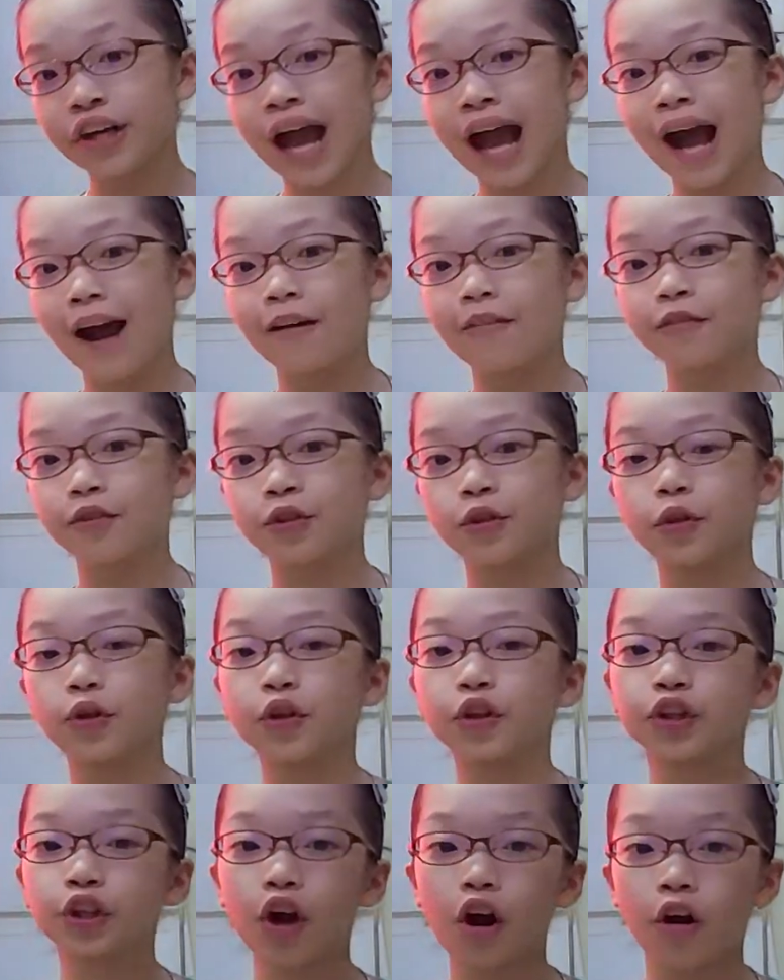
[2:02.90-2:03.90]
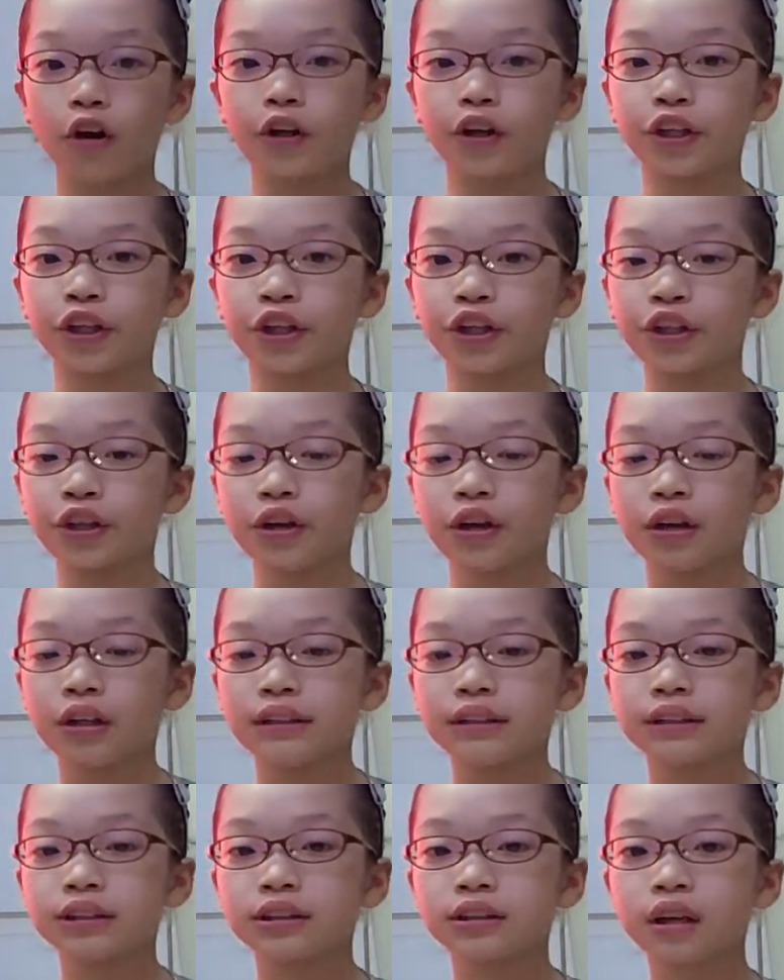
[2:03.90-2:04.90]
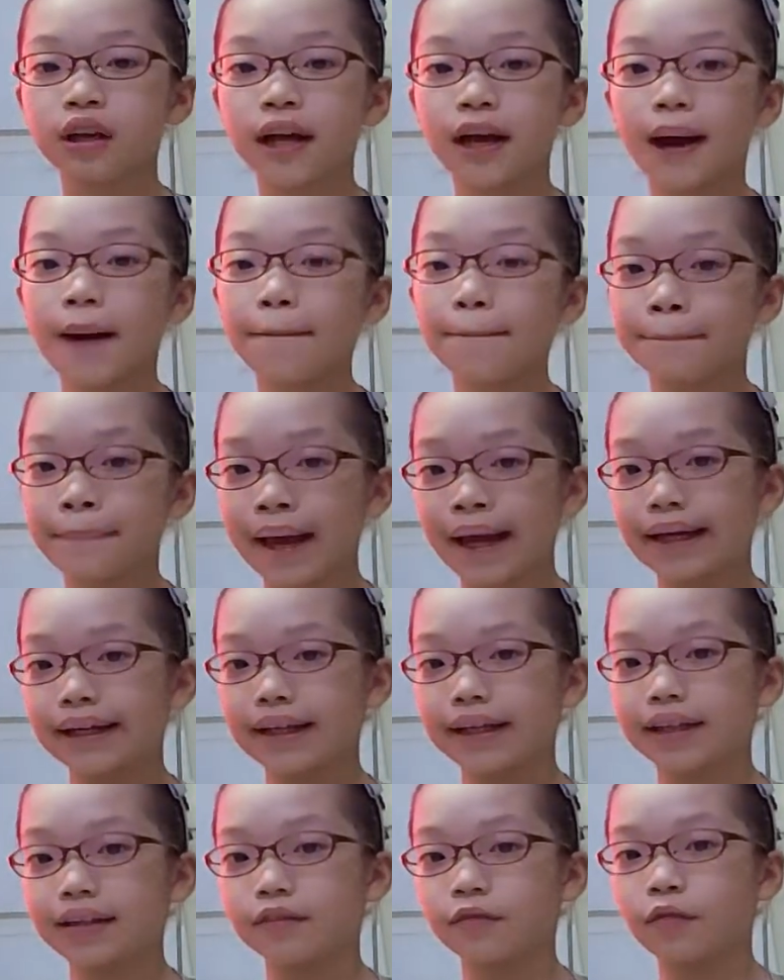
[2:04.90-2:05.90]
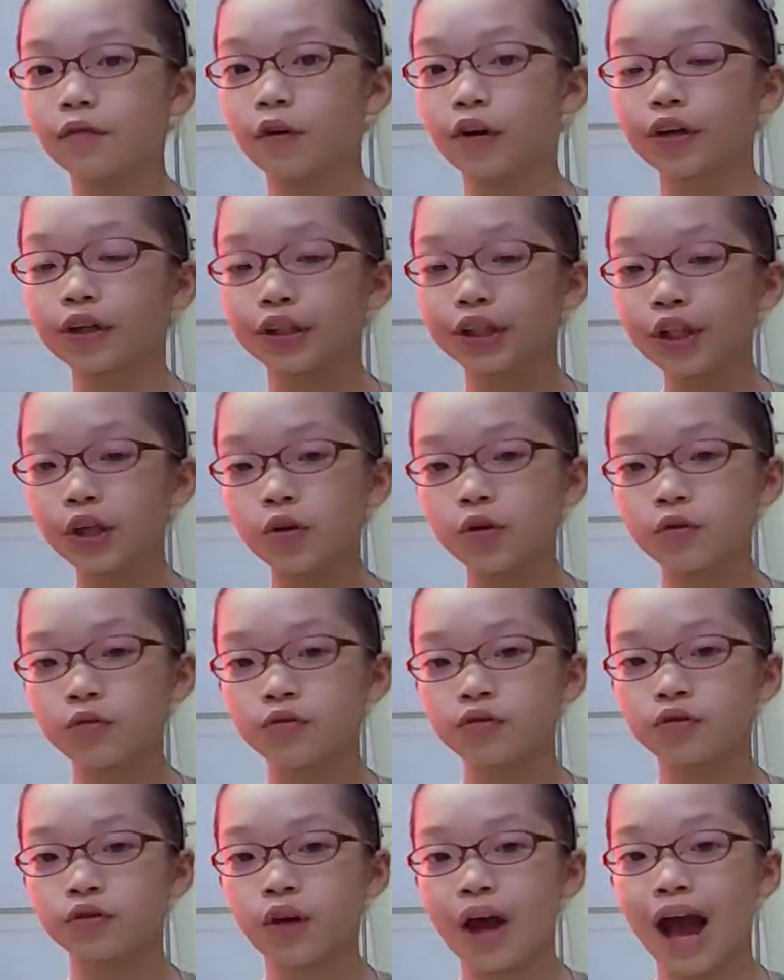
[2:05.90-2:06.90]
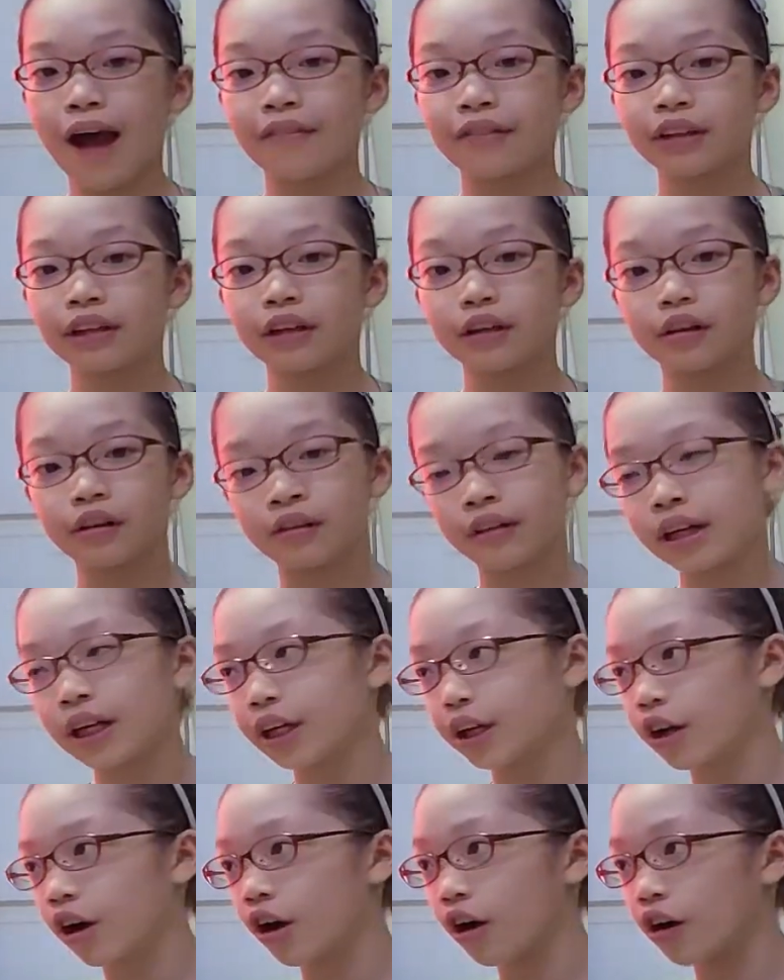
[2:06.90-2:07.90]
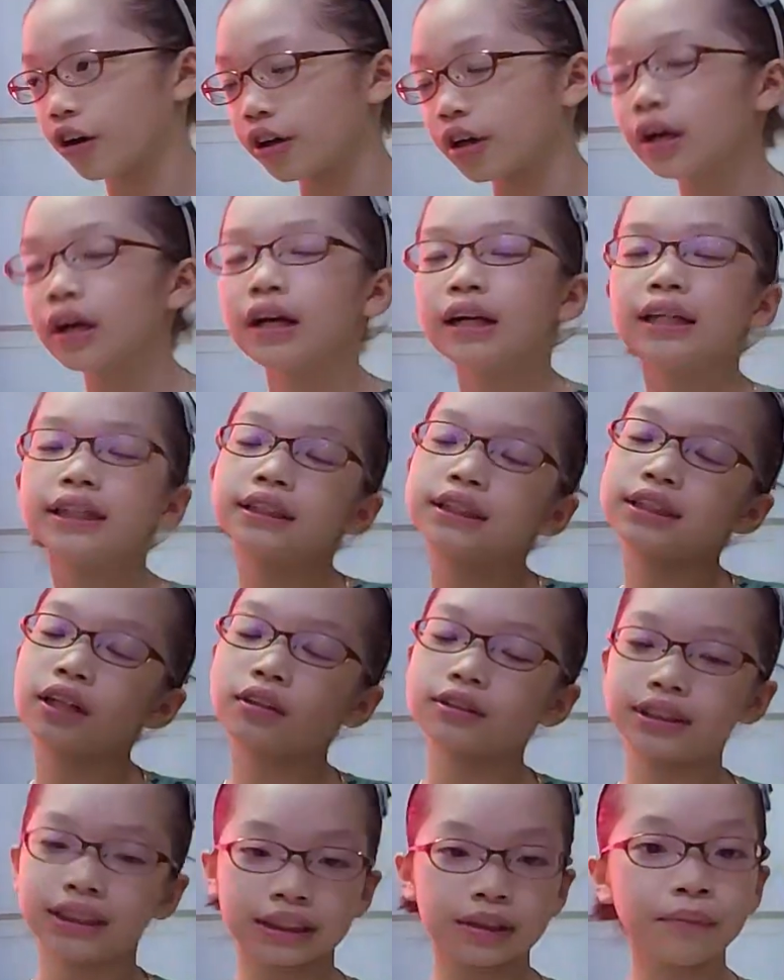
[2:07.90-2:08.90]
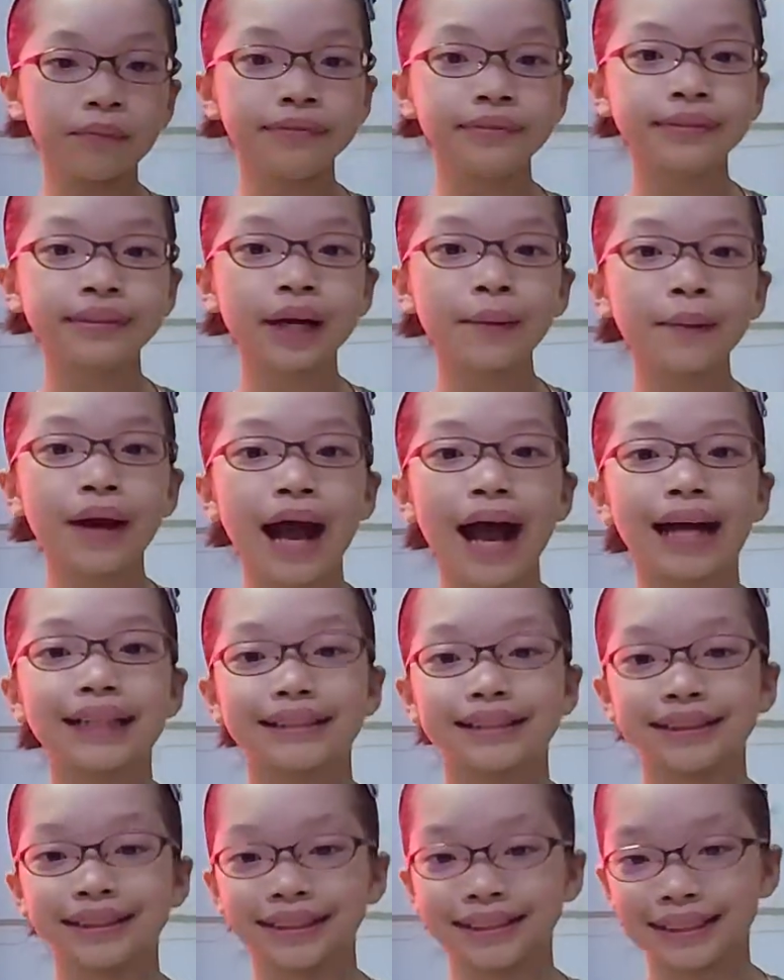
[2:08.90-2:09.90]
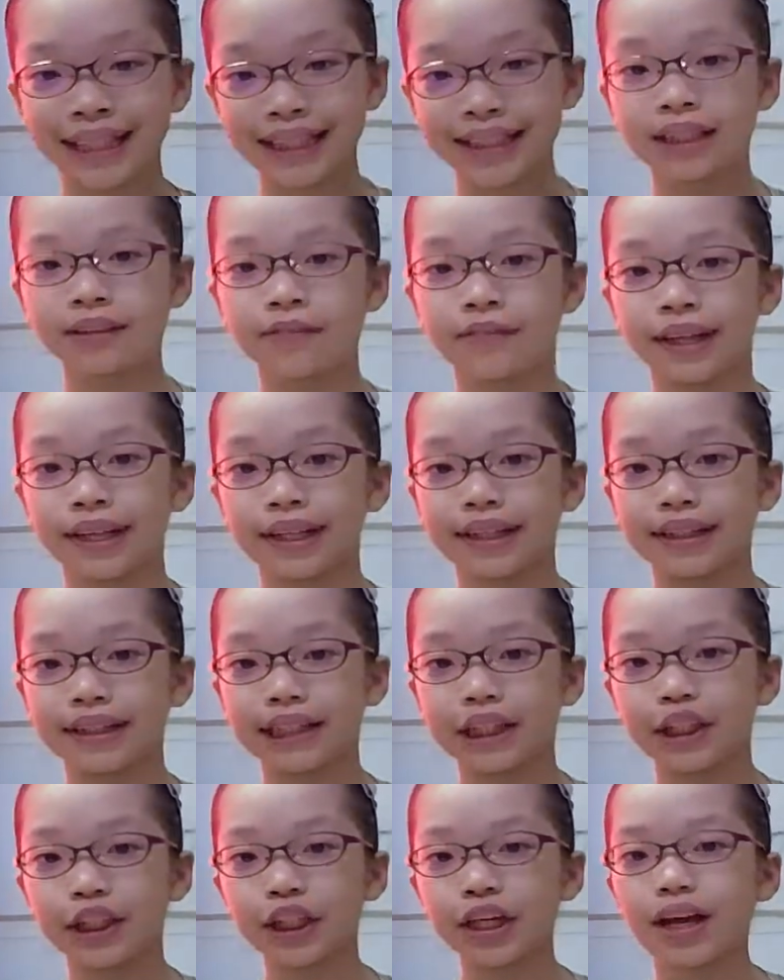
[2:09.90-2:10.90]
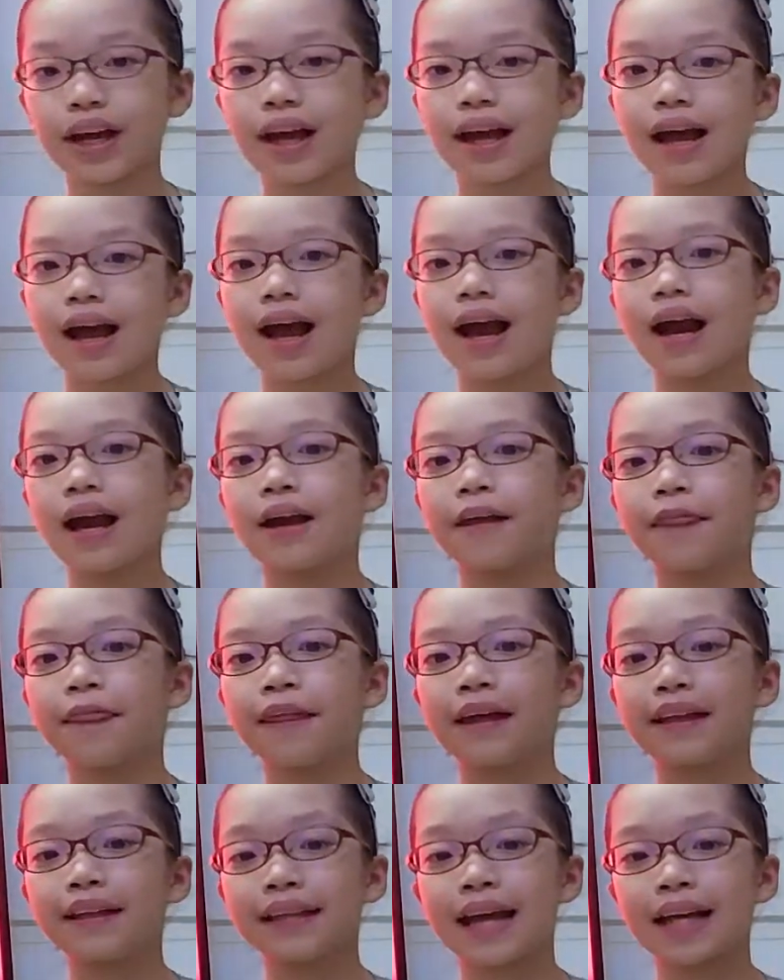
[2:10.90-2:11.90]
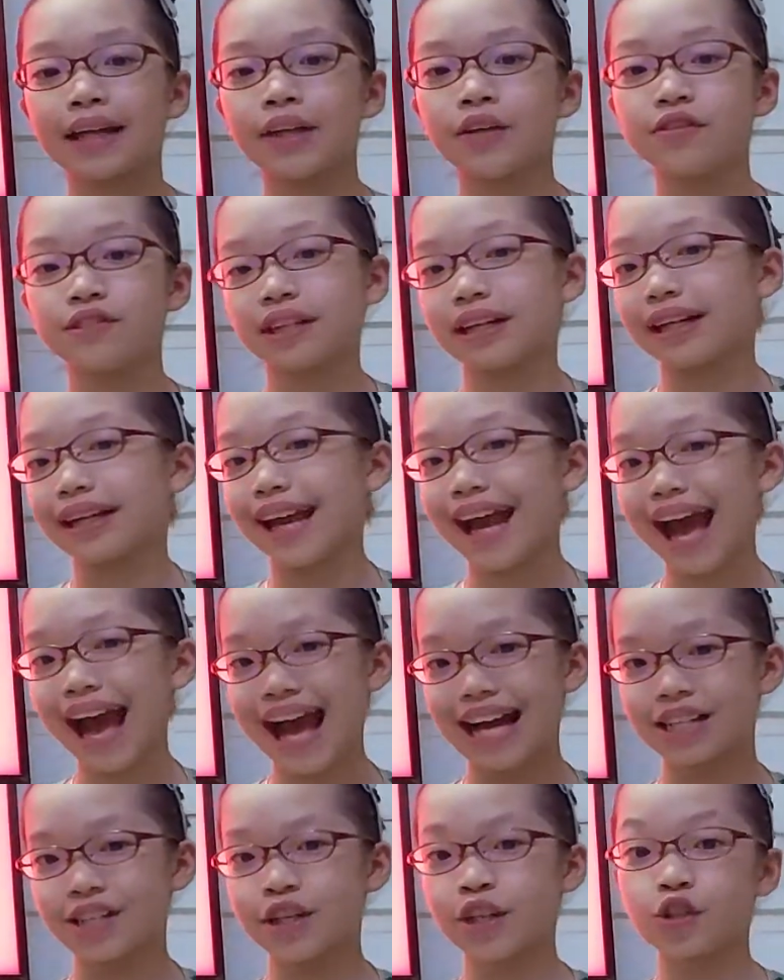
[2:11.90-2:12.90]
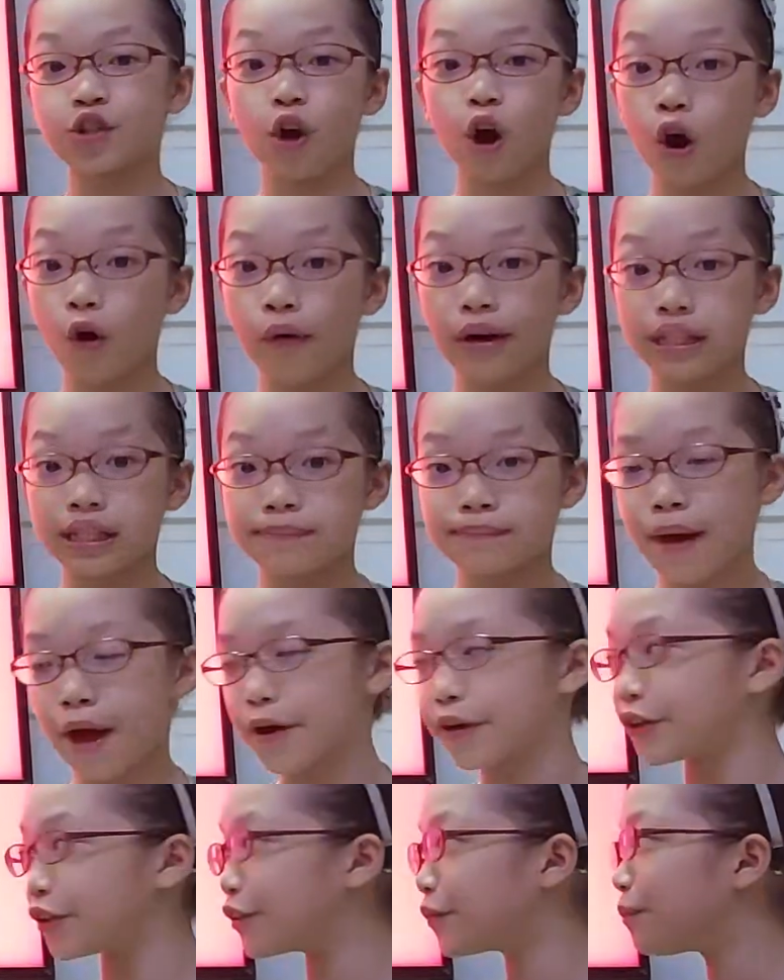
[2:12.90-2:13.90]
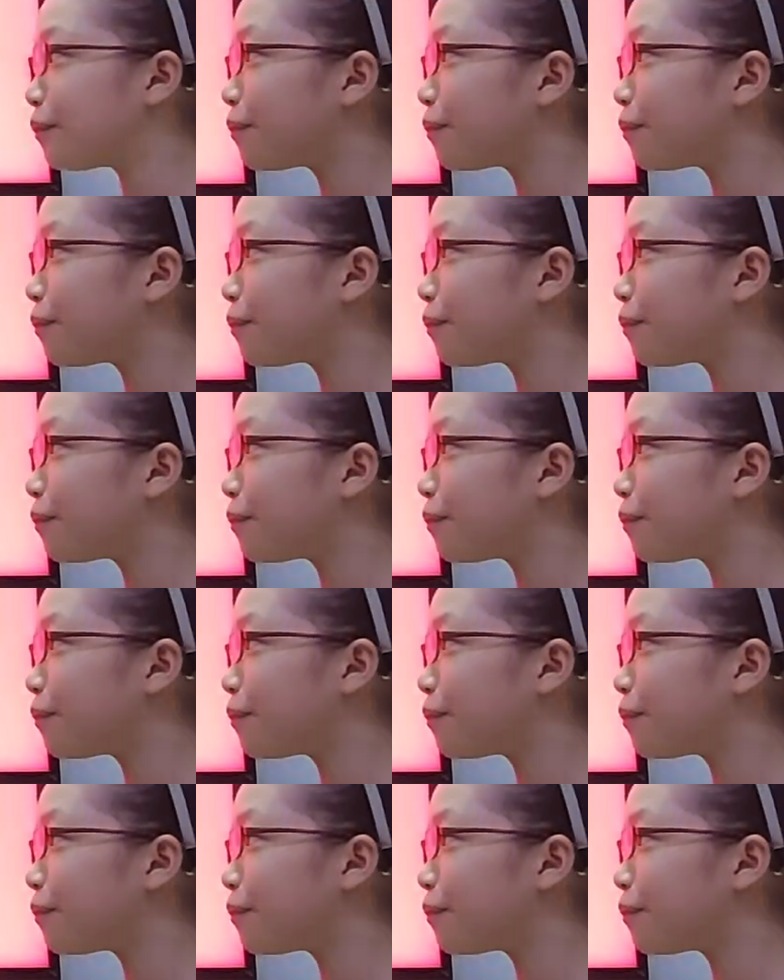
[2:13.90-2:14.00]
you have to charge a bank for you to have a credit card. So sometimes it has disadvantage. I think that using cash is always better.